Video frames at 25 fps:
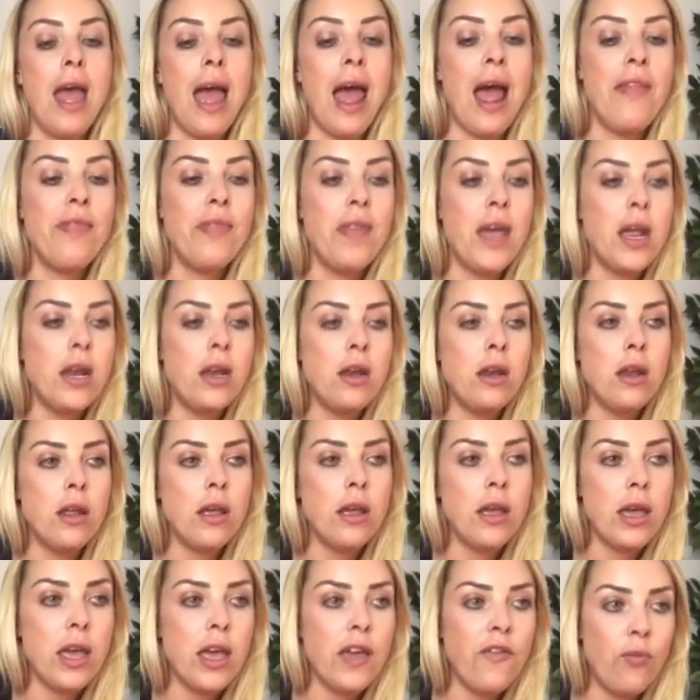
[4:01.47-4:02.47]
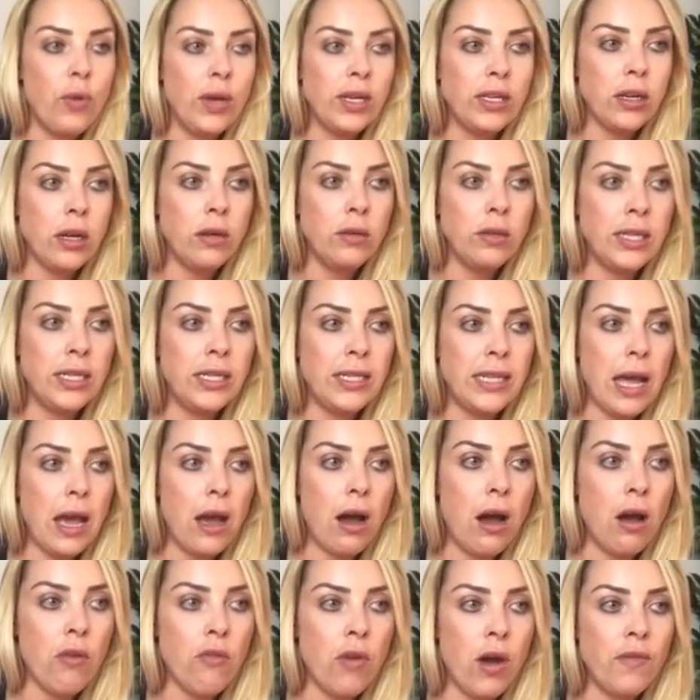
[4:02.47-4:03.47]
And then if we don't set
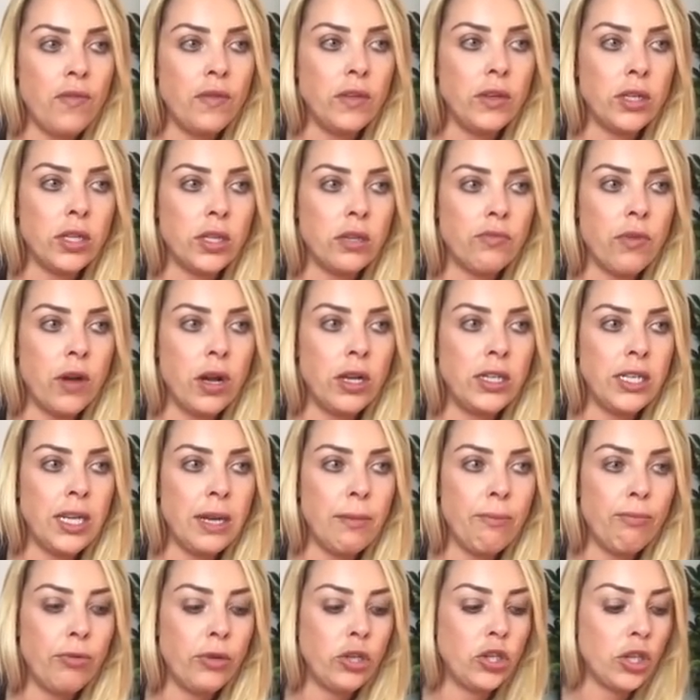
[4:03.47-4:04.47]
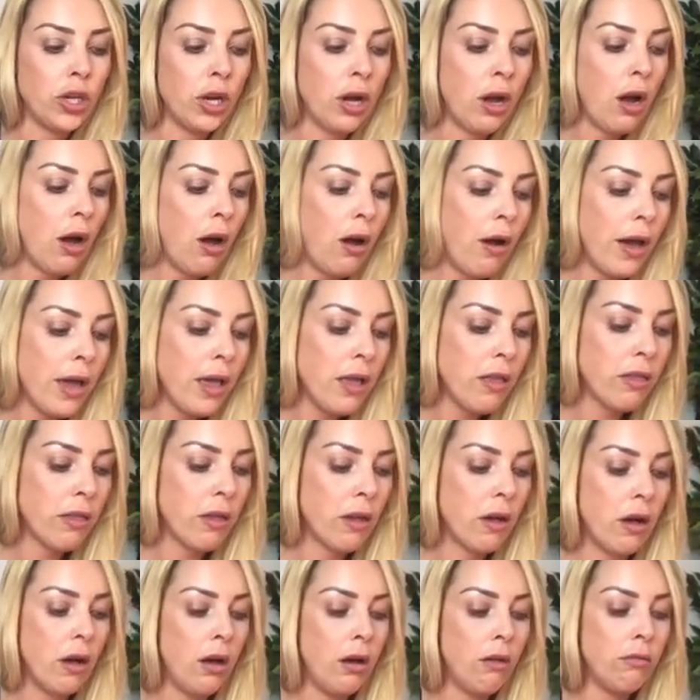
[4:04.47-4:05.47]
our oven to the right temperature,
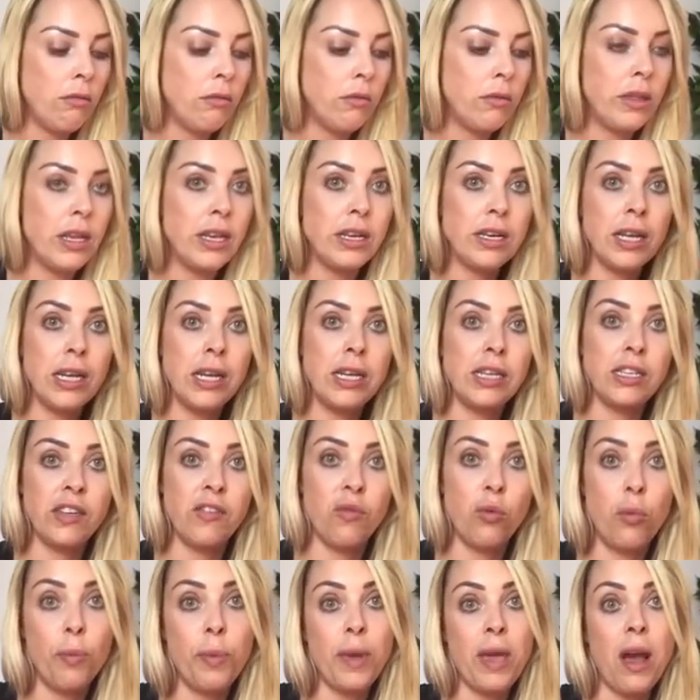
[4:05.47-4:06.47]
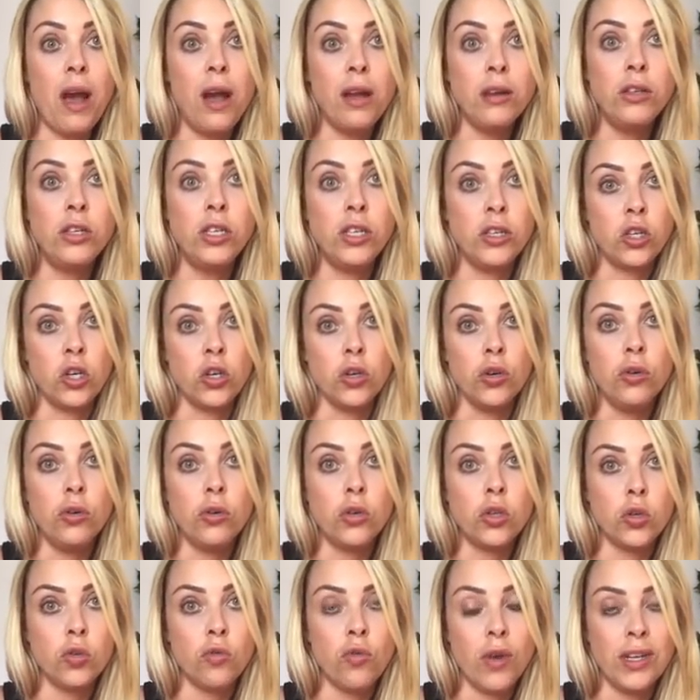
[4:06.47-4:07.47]
either the adhesive will be
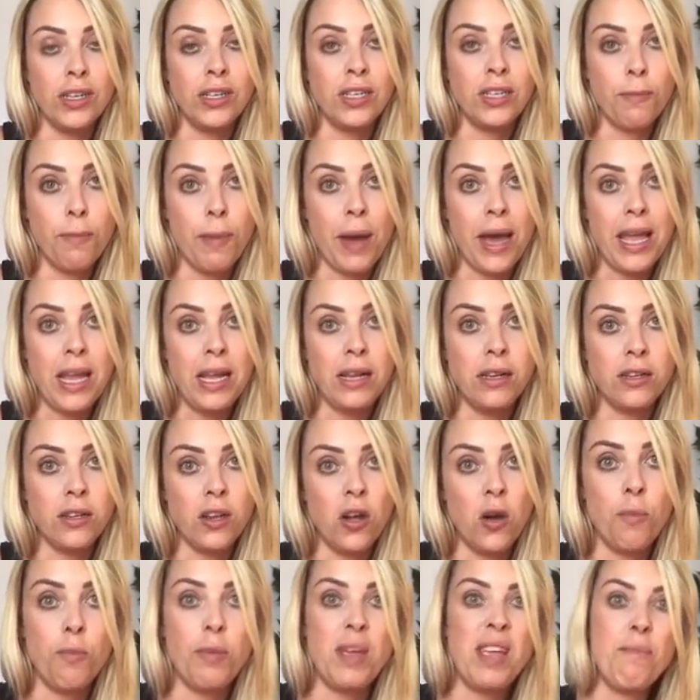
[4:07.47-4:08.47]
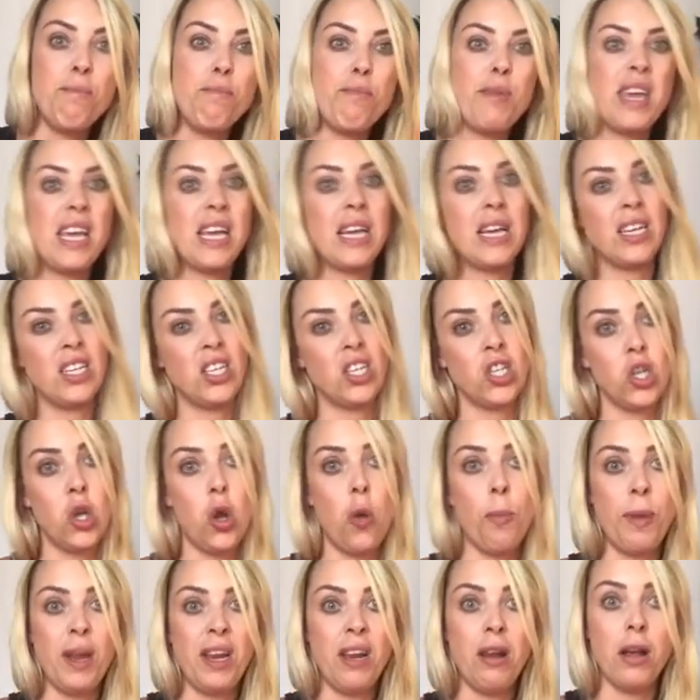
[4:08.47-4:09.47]
undercooked or underbaked, so it'll be big and
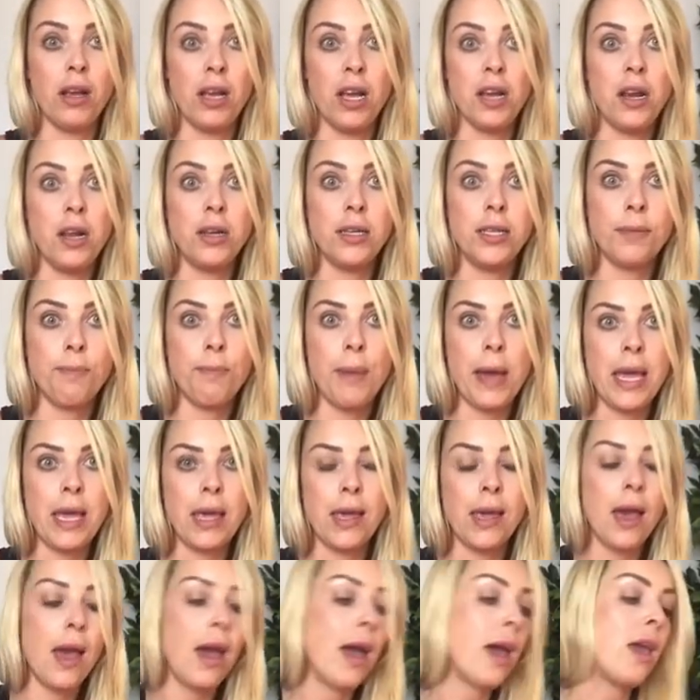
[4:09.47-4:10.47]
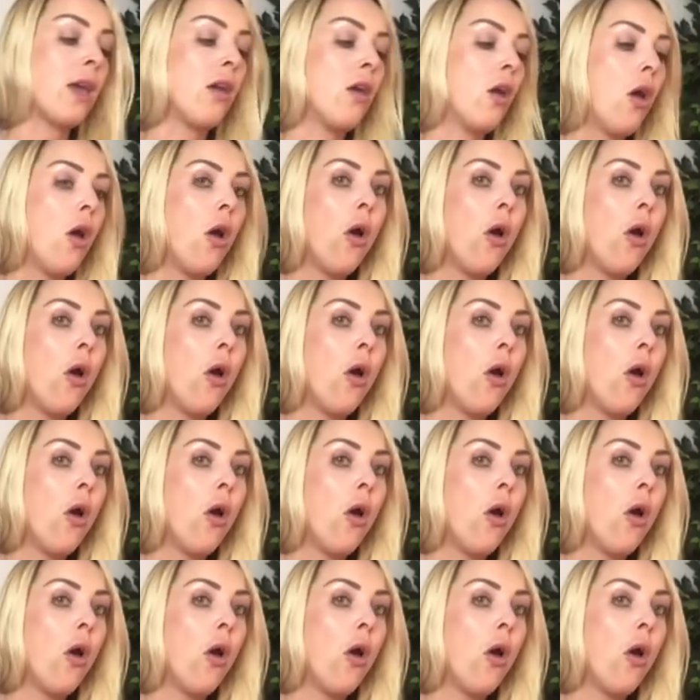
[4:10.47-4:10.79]
sloppy like an underbaked cake,